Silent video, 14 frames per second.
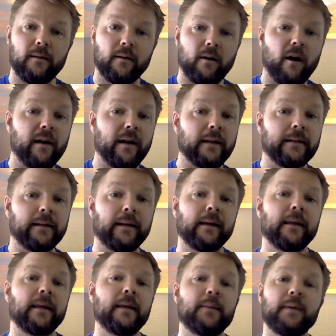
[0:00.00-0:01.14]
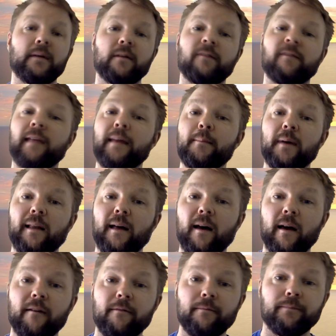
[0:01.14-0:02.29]
Karate, Keeping the Flame
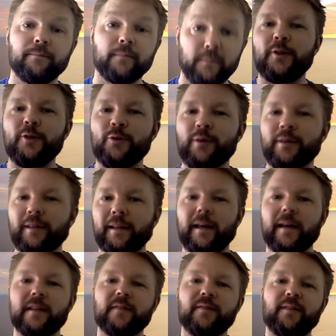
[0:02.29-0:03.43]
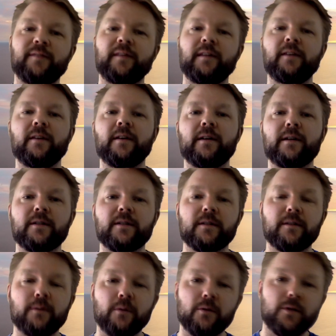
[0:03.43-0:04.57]
Alive. During the last 15
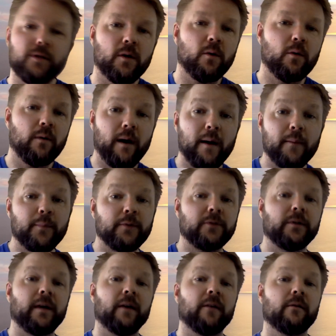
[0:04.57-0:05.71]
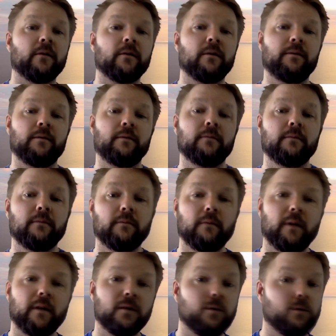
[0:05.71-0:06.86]
years or so, I put together
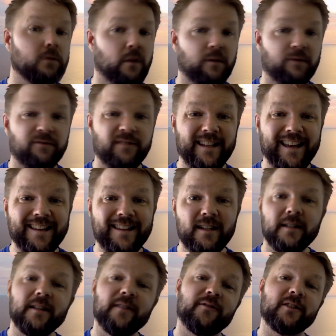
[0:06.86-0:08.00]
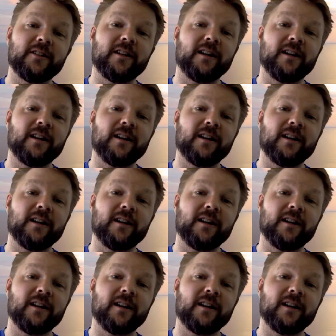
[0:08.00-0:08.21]
a total of 10 different